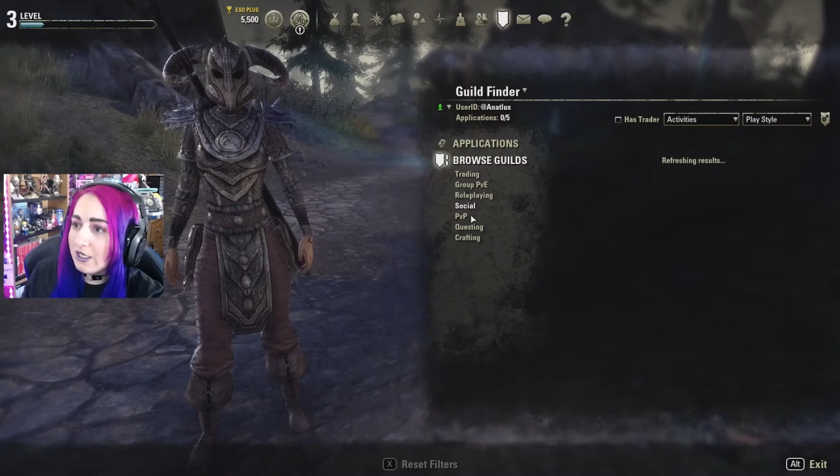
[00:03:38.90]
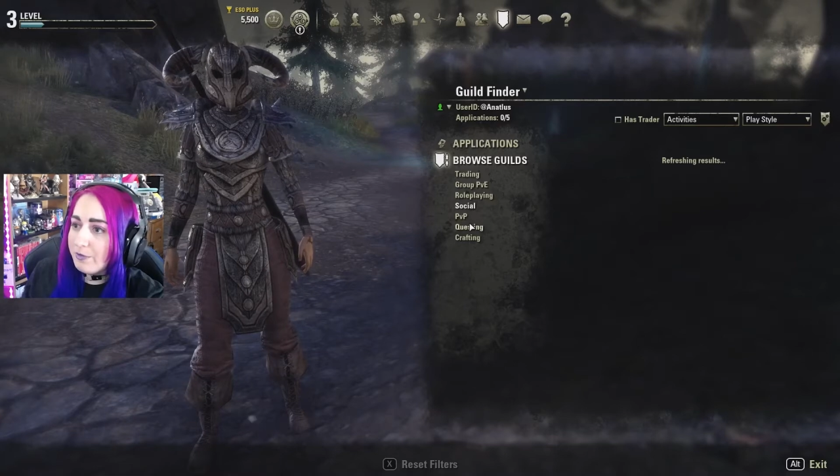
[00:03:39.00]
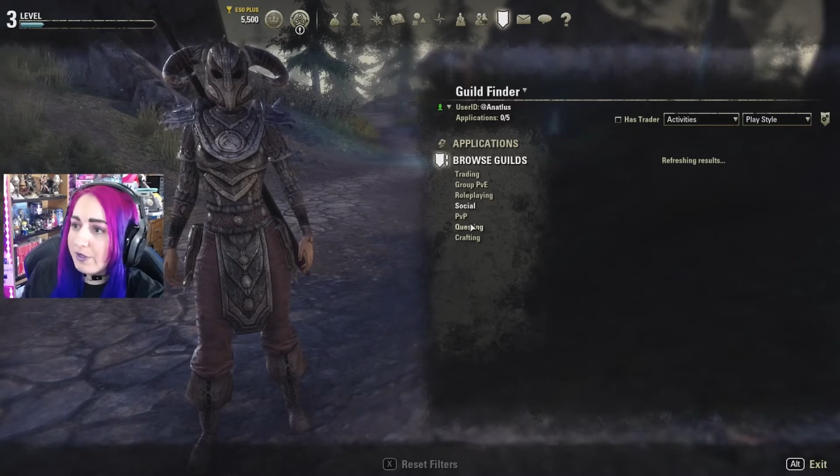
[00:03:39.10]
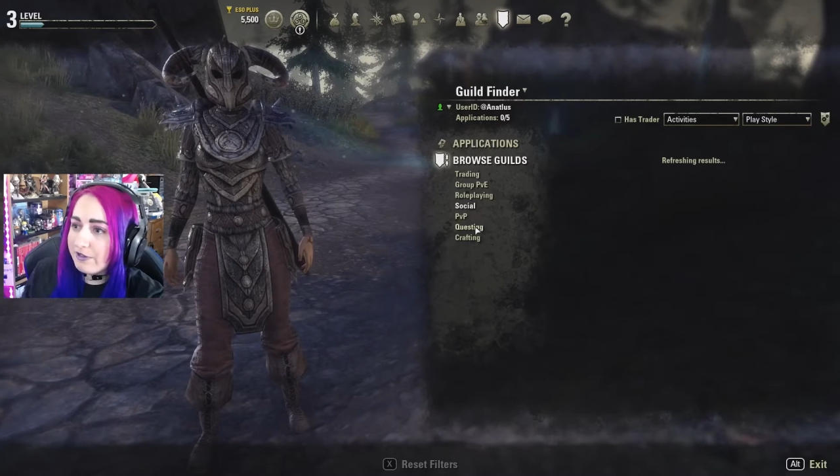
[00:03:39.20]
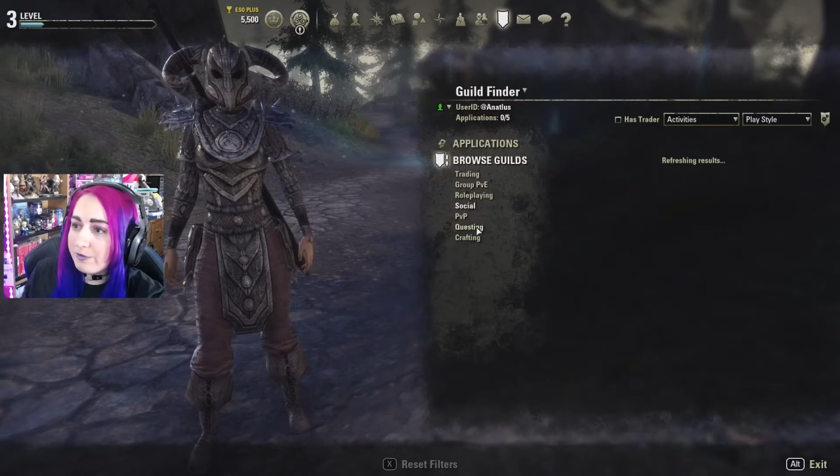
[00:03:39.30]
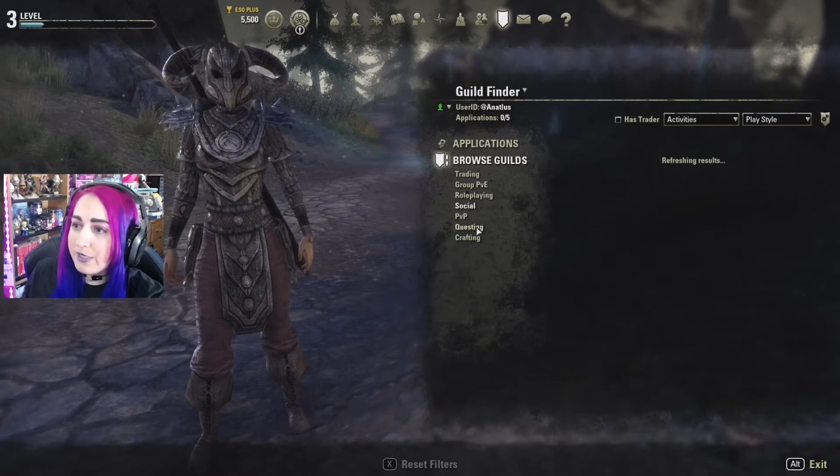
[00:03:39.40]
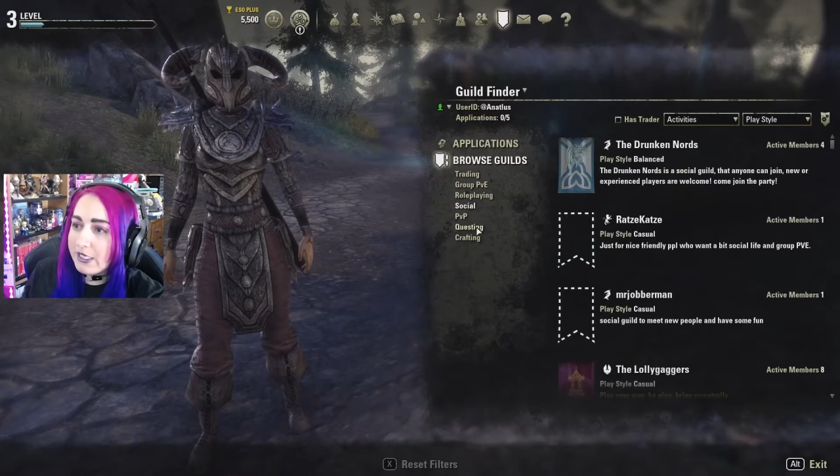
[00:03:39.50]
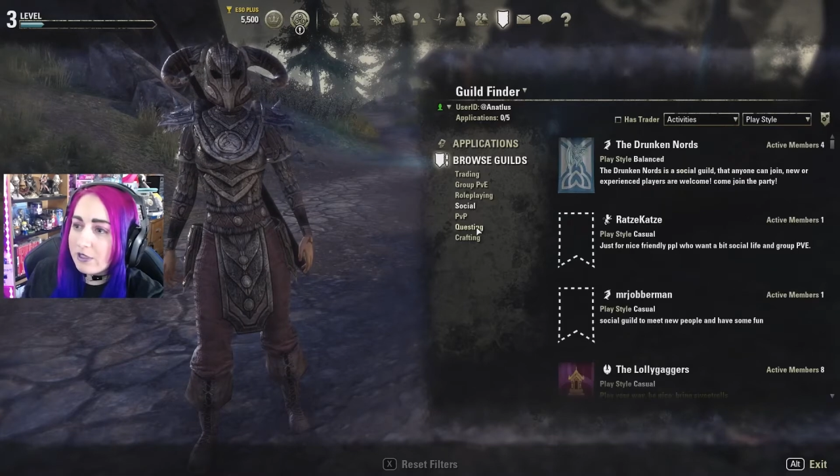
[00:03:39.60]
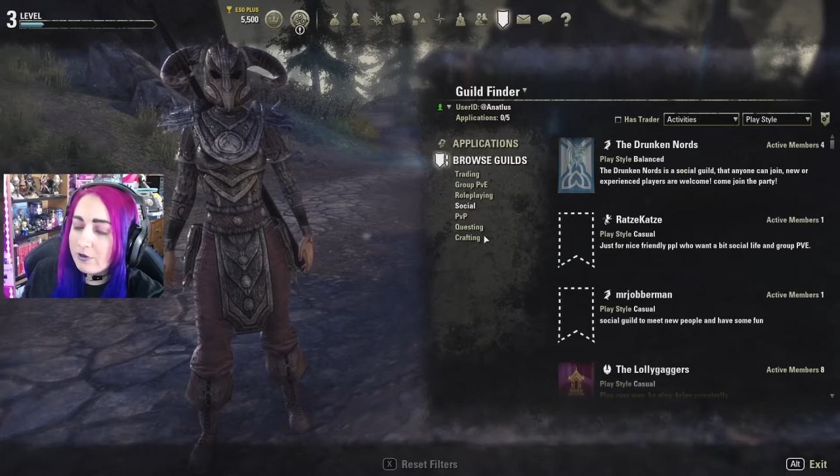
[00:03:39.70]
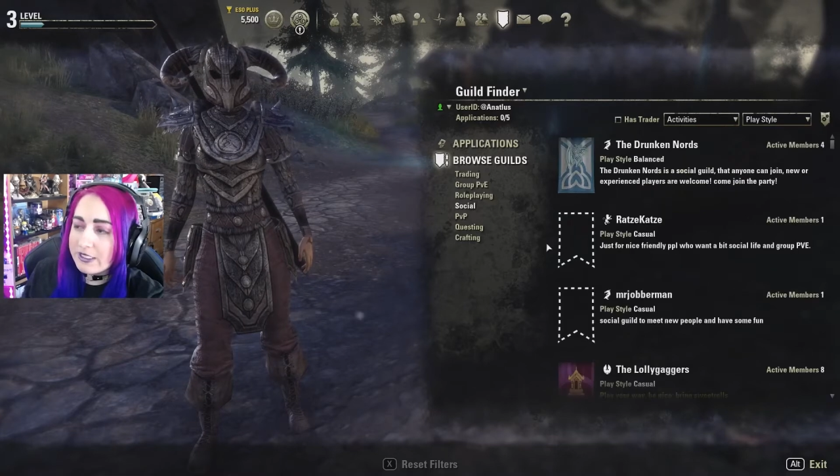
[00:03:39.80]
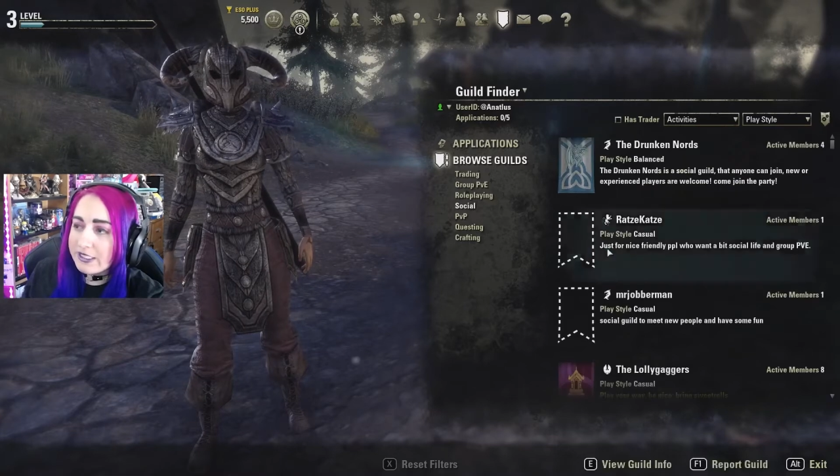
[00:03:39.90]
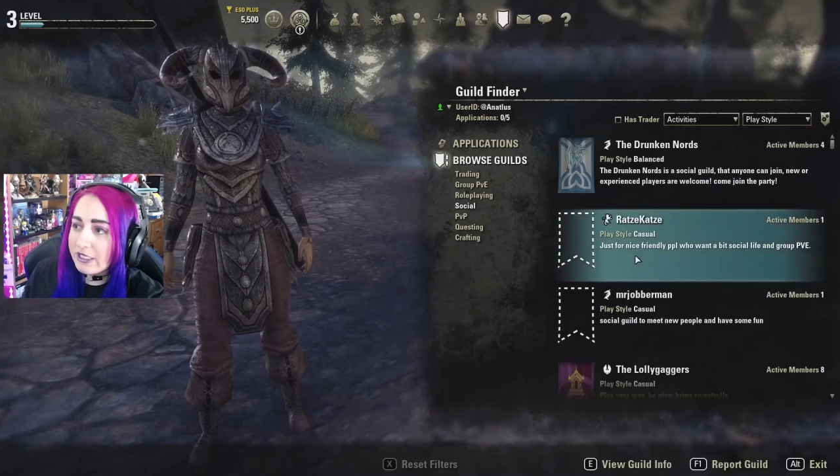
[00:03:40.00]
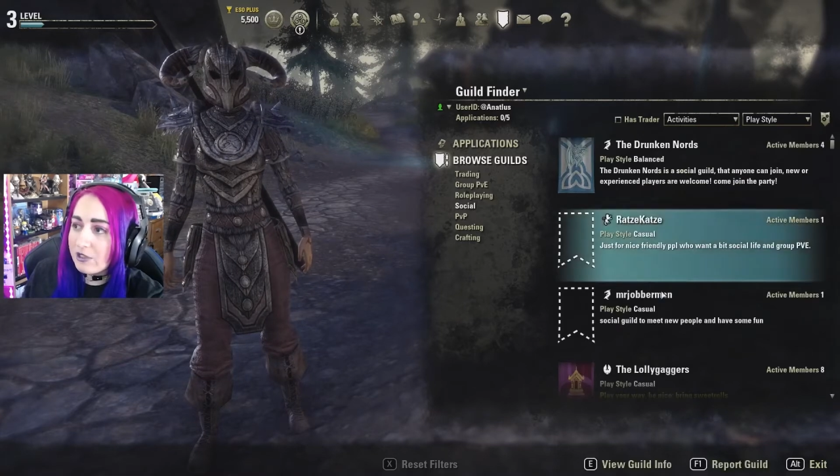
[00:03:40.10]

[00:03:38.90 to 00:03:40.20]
PvP, questing,